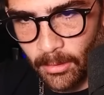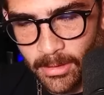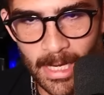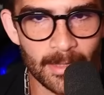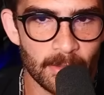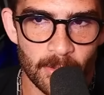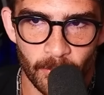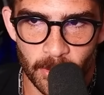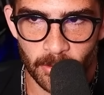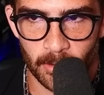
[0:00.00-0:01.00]
what's endlessly
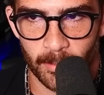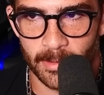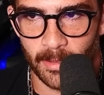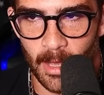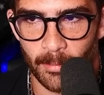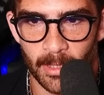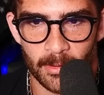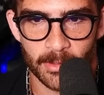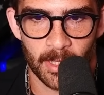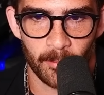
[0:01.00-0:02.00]
frustrating about the Kamala
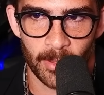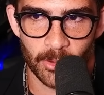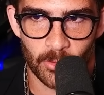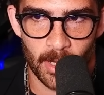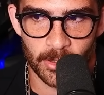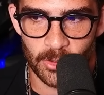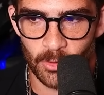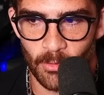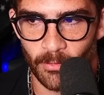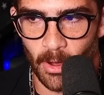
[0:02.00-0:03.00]
Harris campaign strategy
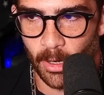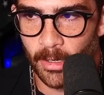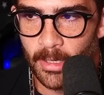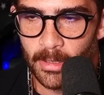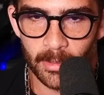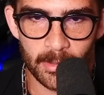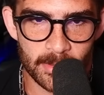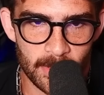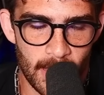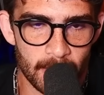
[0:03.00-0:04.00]
so far
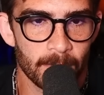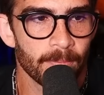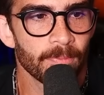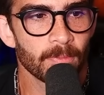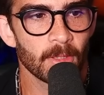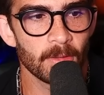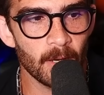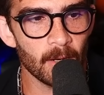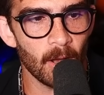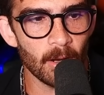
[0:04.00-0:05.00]
is that
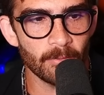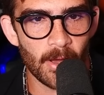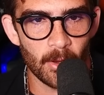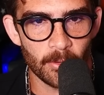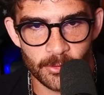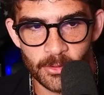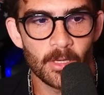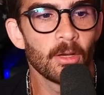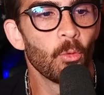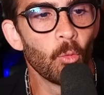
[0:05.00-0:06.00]
there are votes
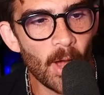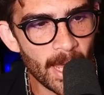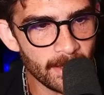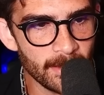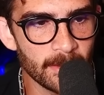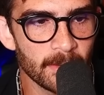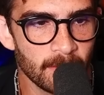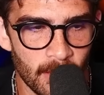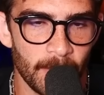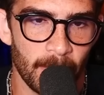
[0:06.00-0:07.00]
waiting
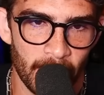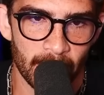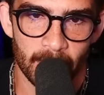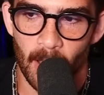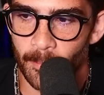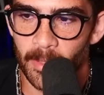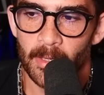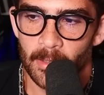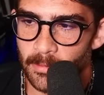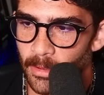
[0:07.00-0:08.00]
to be picked up.
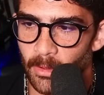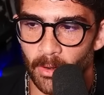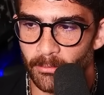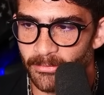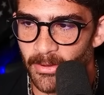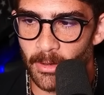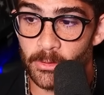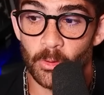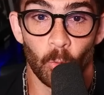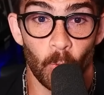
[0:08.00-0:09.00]
There are
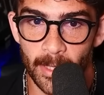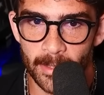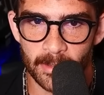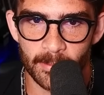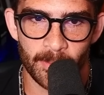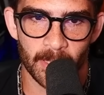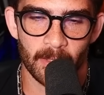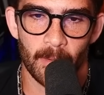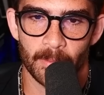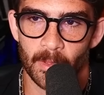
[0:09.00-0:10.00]
votes waiting to be picked
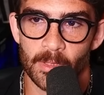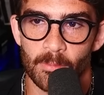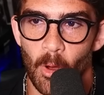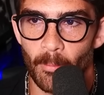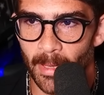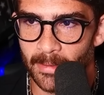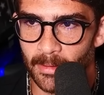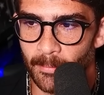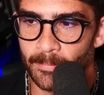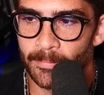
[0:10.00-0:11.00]
up. There is
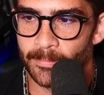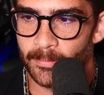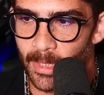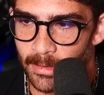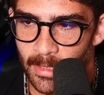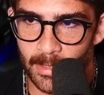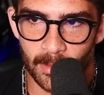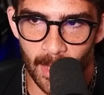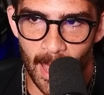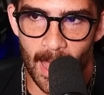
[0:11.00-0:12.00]
momentum that they
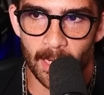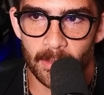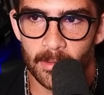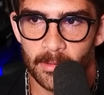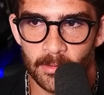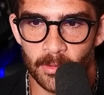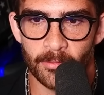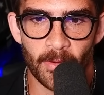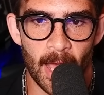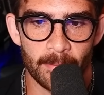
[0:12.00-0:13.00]
can add to the
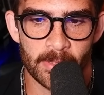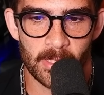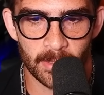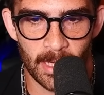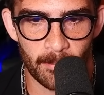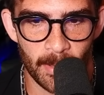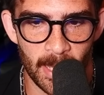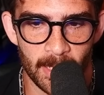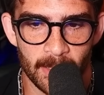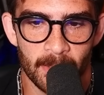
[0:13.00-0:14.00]
Vibes
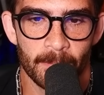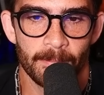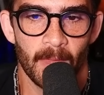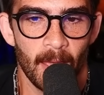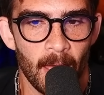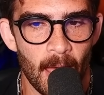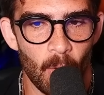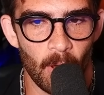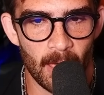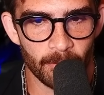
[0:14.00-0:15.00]
campaign.
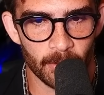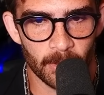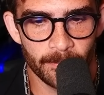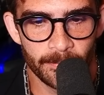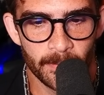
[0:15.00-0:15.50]
However,